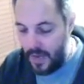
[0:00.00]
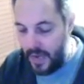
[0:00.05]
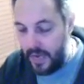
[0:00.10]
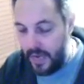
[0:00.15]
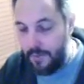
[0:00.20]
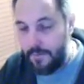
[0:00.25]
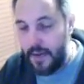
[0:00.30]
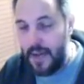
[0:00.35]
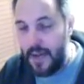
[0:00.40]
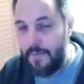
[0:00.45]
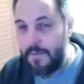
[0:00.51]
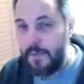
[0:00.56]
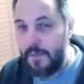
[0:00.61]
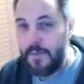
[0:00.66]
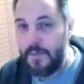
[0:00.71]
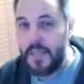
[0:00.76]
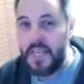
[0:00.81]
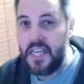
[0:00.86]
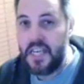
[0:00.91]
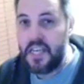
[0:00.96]

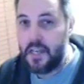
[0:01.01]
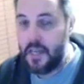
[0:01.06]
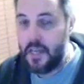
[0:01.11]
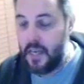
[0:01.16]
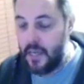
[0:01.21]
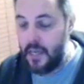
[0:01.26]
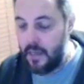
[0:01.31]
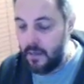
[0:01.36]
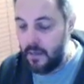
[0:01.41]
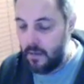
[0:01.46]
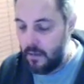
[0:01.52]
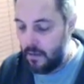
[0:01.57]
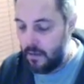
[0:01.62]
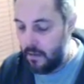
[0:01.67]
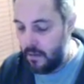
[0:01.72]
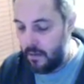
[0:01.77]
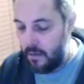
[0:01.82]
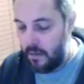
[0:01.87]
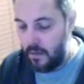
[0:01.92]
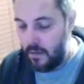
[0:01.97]
85-15 cut,
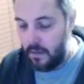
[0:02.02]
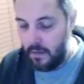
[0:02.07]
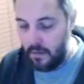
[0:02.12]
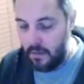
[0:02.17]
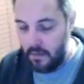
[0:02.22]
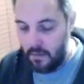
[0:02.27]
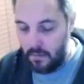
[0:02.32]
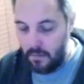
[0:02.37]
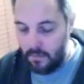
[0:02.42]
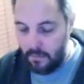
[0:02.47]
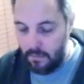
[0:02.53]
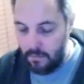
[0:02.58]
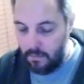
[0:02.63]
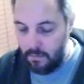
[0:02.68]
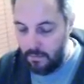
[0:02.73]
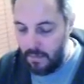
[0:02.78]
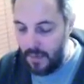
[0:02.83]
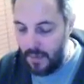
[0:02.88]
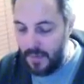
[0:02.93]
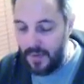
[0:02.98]

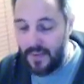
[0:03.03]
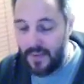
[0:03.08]
maybe